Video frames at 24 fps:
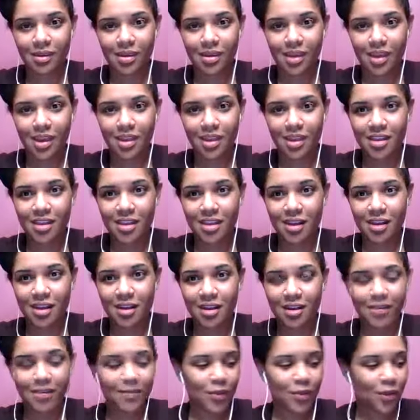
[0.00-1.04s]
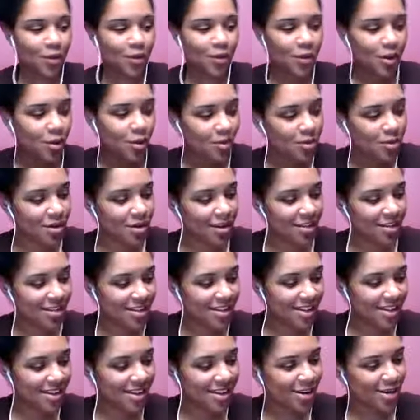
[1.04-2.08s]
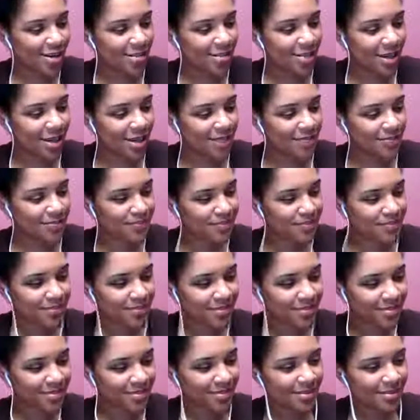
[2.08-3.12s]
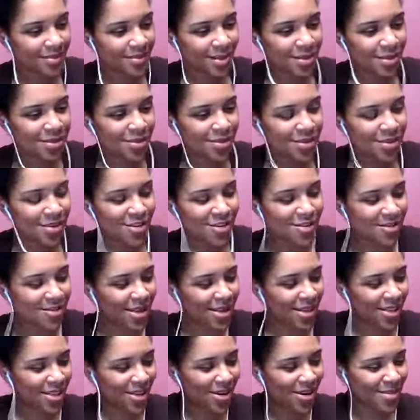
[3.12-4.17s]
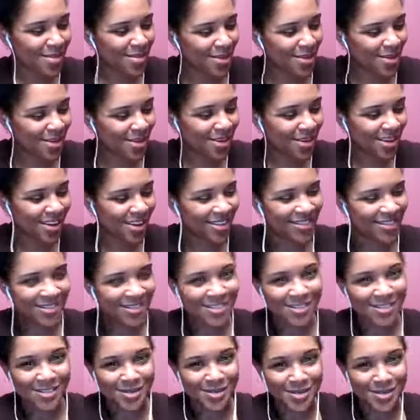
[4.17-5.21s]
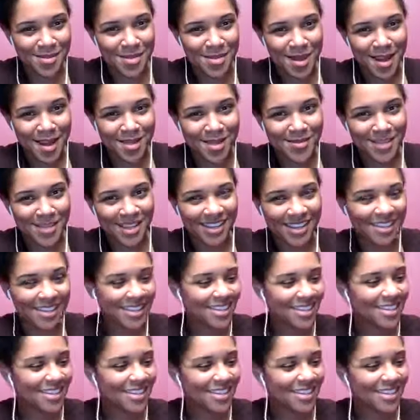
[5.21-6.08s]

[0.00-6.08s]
Hi there. I hope you guys can hear me. Oh, there's my alarm going off. Remind me.